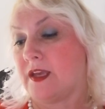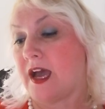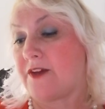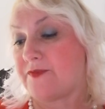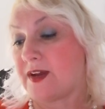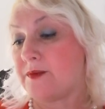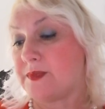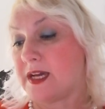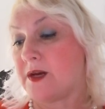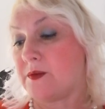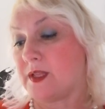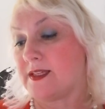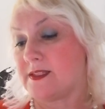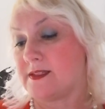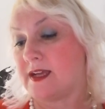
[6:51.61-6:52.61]
I found out
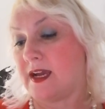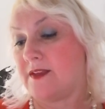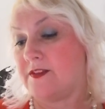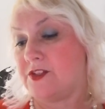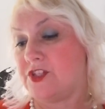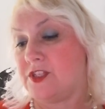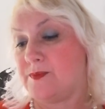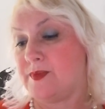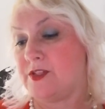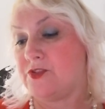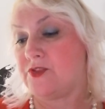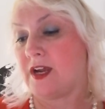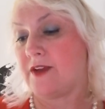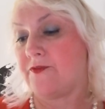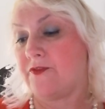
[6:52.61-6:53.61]
last night that she's been
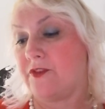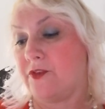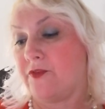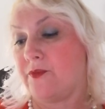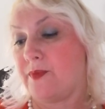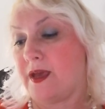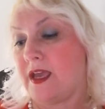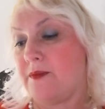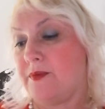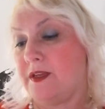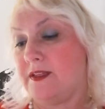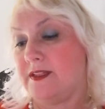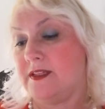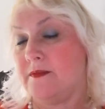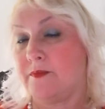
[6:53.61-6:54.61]
trying for another baby
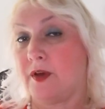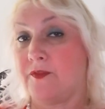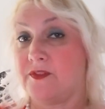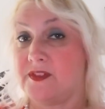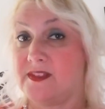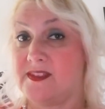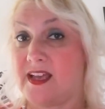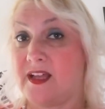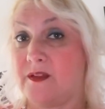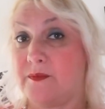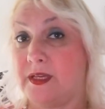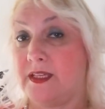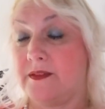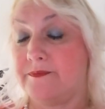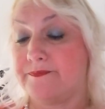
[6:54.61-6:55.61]
and didn't bother to tell
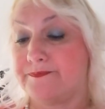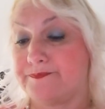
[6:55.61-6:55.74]
me.